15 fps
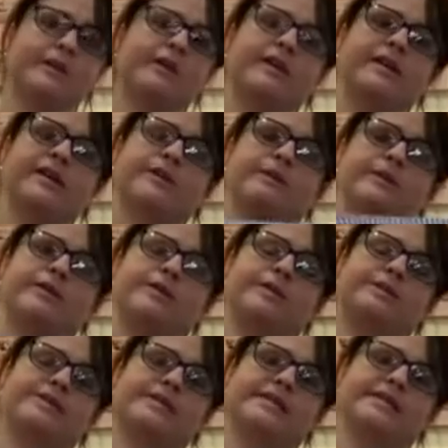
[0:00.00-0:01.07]
quilt. It could be
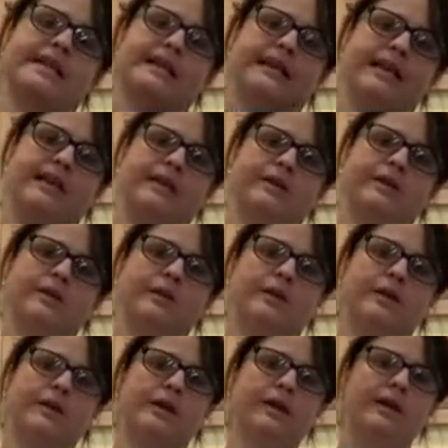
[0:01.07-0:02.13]
used inside like a little,